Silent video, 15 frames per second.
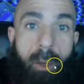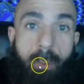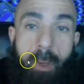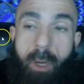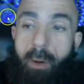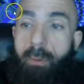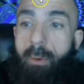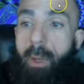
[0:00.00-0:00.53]
We
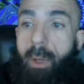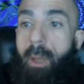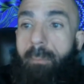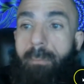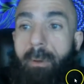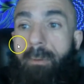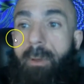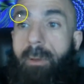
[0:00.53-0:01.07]
don't
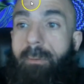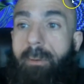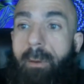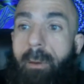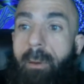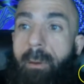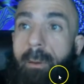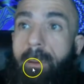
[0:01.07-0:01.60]

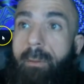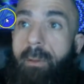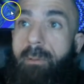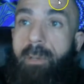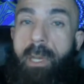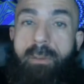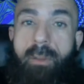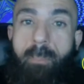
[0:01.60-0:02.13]
ching and the
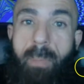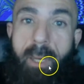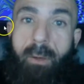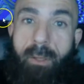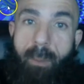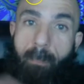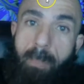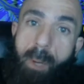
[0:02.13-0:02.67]
chest
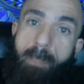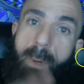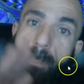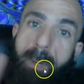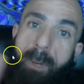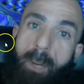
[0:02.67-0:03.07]
appears and bloop, bloop,